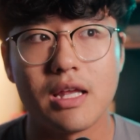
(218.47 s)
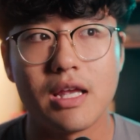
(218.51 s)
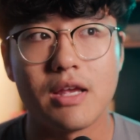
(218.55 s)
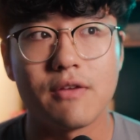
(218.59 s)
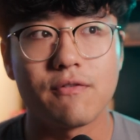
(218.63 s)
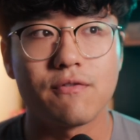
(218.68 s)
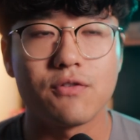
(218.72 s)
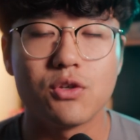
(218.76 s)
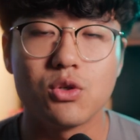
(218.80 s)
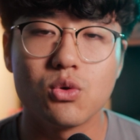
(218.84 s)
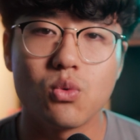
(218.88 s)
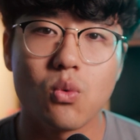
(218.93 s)

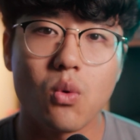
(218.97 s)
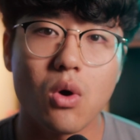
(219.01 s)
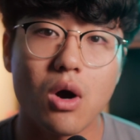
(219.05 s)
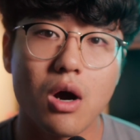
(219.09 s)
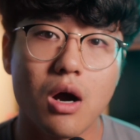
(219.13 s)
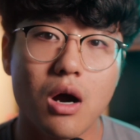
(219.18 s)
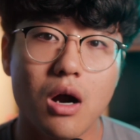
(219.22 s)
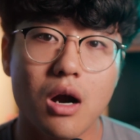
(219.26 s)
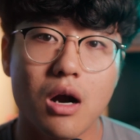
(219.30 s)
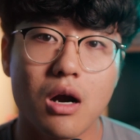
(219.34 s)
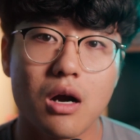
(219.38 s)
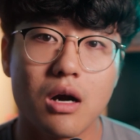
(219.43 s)
If you
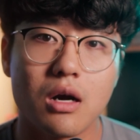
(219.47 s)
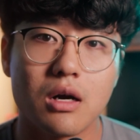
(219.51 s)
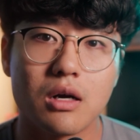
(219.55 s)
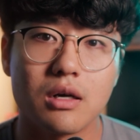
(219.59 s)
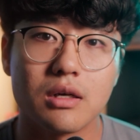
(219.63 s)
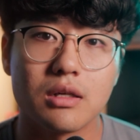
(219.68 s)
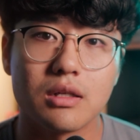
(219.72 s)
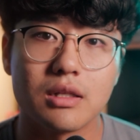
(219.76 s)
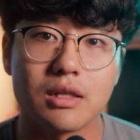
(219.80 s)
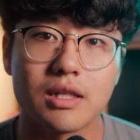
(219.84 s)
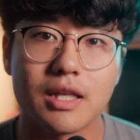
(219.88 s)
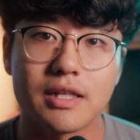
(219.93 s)

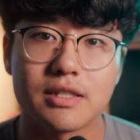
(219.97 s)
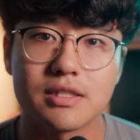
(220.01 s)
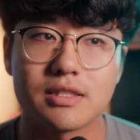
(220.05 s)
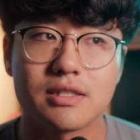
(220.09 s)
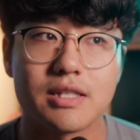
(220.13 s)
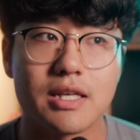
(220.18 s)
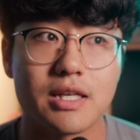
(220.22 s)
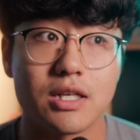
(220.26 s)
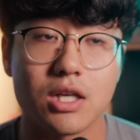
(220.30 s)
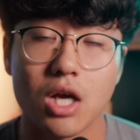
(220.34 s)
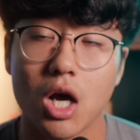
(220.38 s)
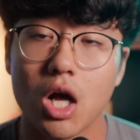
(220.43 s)
are, let's
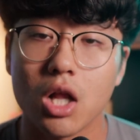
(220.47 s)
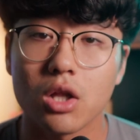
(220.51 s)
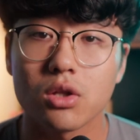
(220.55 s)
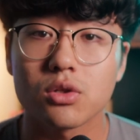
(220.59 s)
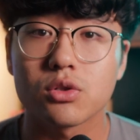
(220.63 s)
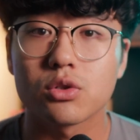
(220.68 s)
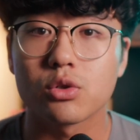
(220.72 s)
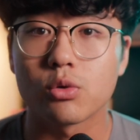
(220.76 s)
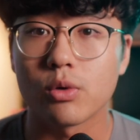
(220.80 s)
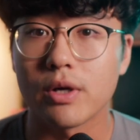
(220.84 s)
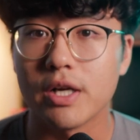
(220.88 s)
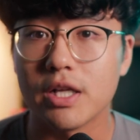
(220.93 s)
say,
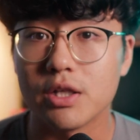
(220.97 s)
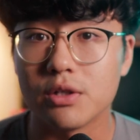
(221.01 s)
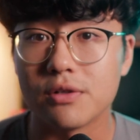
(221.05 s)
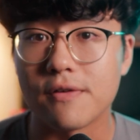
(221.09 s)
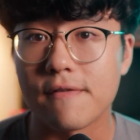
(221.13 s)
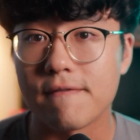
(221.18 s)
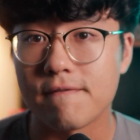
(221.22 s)
color grading your